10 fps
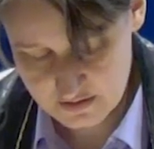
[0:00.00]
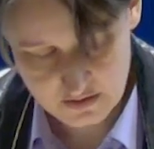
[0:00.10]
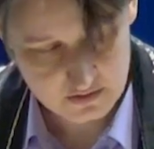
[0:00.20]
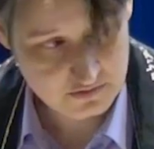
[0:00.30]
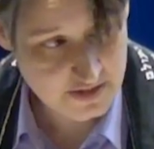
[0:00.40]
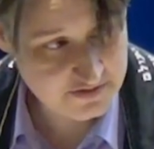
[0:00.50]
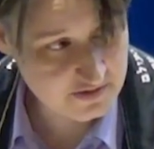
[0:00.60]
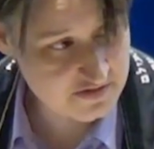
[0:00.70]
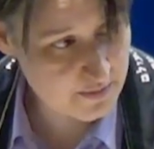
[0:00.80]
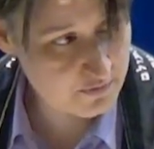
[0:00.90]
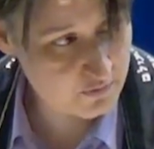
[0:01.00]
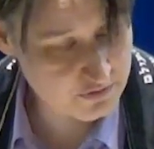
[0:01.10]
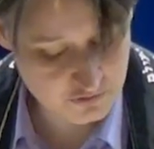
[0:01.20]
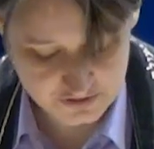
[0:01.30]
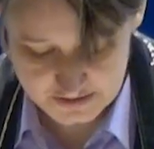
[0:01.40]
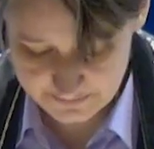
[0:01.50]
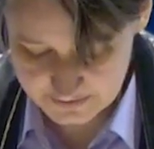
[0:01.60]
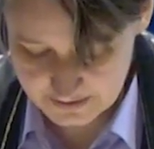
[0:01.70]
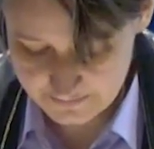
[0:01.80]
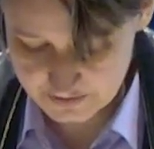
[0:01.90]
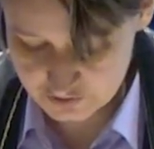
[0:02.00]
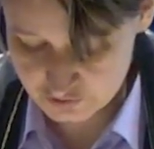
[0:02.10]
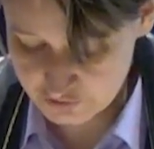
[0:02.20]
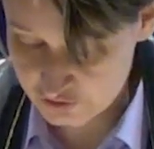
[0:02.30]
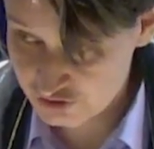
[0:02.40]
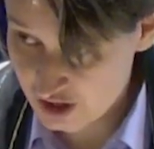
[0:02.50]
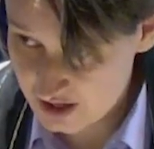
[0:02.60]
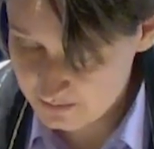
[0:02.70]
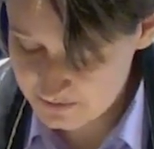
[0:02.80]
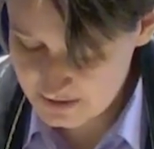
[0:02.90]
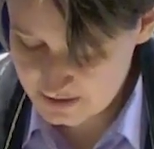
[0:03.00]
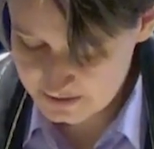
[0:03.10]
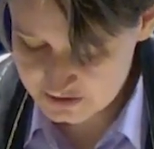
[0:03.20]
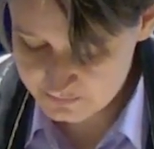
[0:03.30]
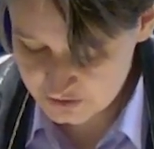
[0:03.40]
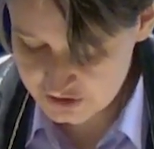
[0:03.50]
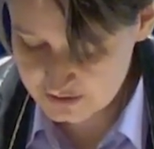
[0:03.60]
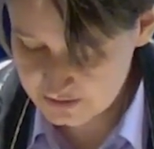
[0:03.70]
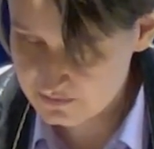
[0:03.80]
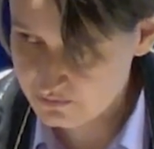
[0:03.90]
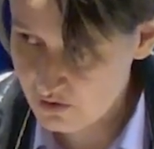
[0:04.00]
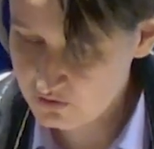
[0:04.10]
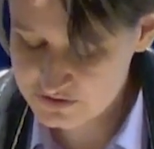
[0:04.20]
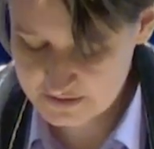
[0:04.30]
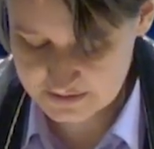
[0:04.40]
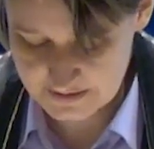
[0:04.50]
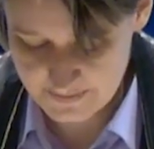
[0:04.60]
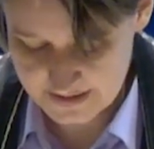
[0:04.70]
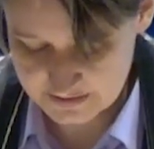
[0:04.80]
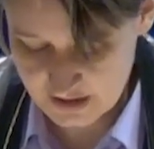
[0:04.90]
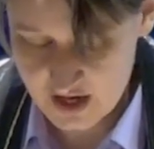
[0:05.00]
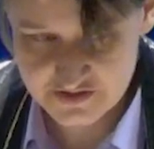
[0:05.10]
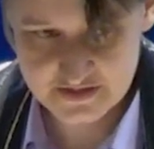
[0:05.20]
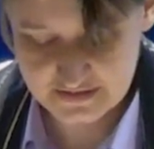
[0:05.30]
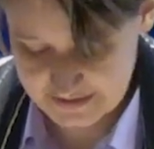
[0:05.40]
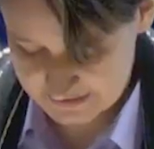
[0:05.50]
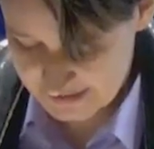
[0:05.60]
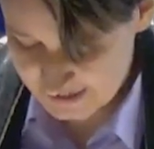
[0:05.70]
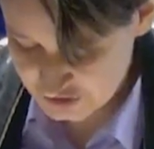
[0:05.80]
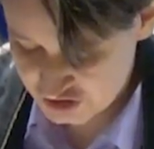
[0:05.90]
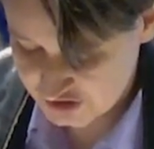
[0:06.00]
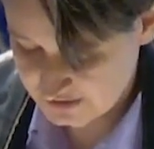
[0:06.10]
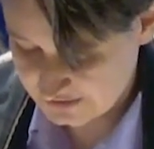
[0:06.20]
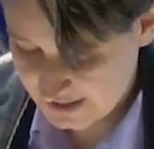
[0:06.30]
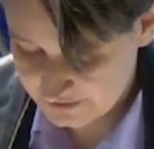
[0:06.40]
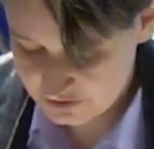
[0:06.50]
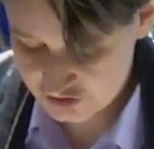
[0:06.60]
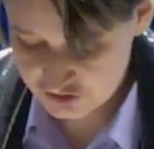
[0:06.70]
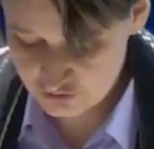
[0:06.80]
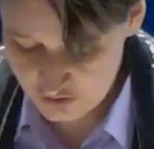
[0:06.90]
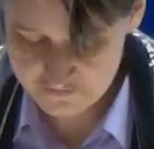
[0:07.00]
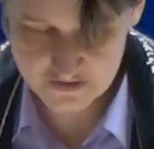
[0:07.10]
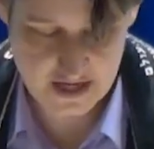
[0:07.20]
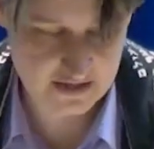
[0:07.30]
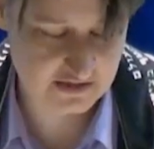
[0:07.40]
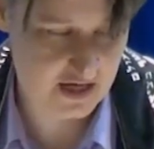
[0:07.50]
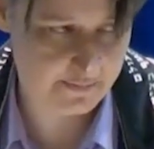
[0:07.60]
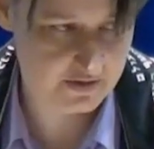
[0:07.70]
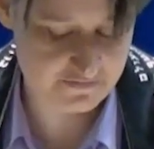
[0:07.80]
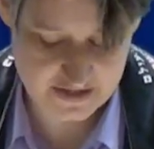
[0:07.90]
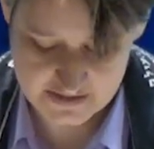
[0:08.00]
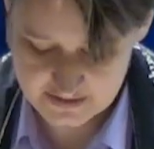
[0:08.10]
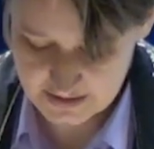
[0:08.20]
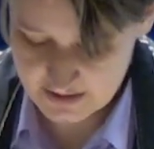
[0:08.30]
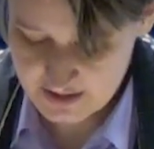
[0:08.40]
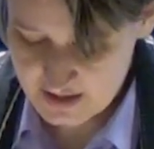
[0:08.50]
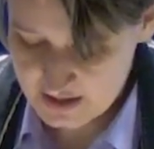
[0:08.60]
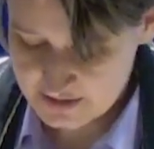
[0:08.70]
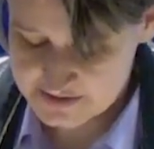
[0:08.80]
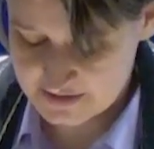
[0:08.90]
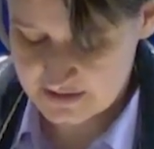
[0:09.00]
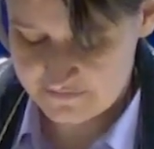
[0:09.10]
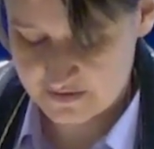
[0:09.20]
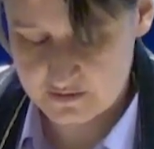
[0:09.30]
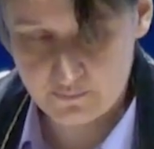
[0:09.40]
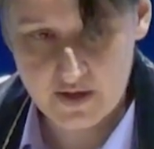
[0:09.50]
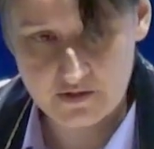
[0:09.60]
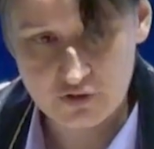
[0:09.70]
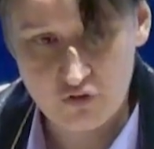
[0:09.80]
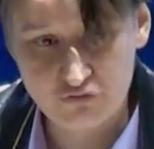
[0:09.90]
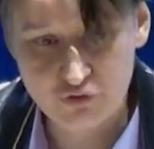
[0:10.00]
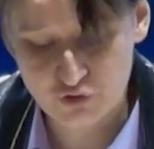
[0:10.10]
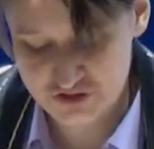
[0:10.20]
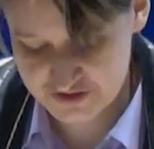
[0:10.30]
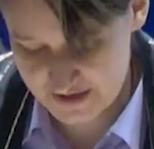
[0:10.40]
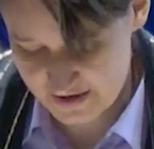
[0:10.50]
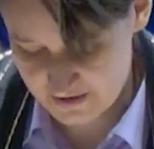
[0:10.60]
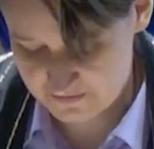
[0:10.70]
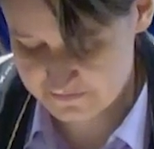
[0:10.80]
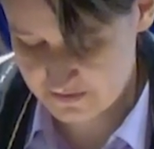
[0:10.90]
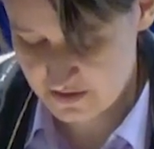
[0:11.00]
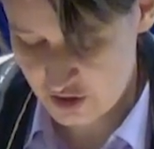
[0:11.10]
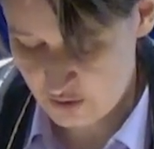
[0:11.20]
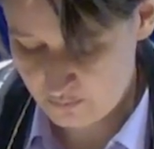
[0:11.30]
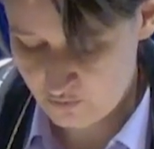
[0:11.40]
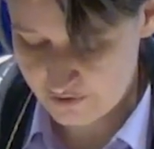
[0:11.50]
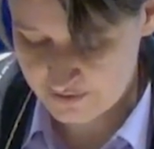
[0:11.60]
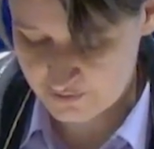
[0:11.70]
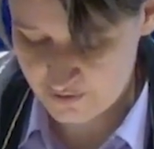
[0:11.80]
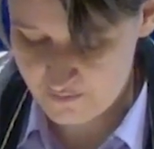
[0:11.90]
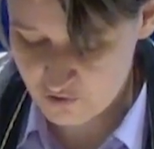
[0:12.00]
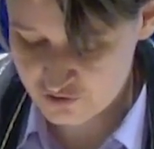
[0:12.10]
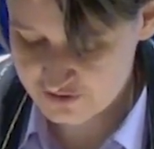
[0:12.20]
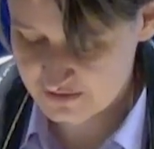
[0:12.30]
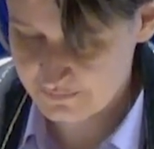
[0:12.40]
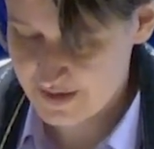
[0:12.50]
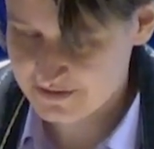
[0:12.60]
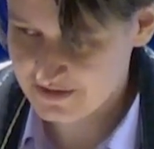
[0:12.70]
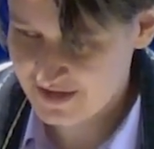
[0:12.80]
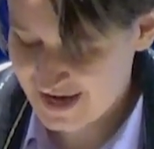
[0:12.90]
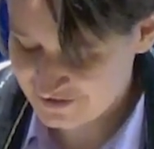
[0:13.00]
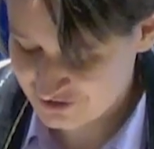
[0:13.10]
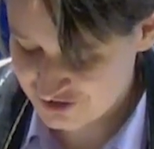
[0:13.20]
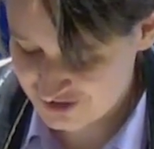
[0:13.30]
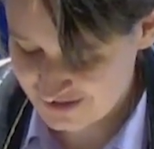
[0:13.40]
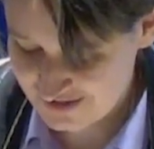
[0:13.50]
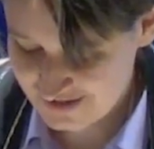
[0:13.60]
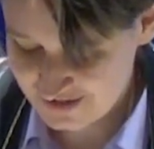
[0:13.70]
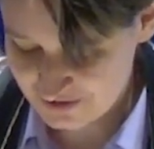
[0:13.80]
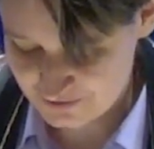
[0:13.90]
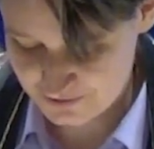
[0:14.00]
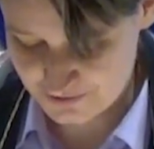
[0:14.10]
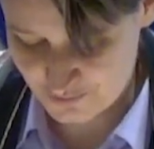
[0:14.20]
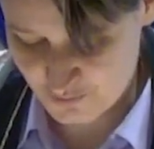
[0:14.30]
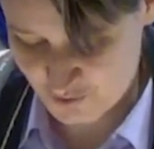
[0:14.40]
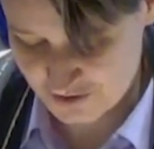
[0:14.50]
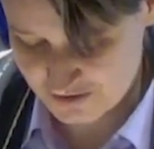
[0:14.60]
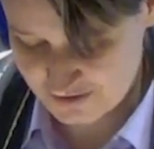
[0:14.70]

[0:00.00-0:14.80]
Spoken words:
Another example, when you're deeply committed to your job, especially in the roles that demand constant attention and energy, you often end up investing a significant part of yourself, pouring your emotional and mental energy into your work.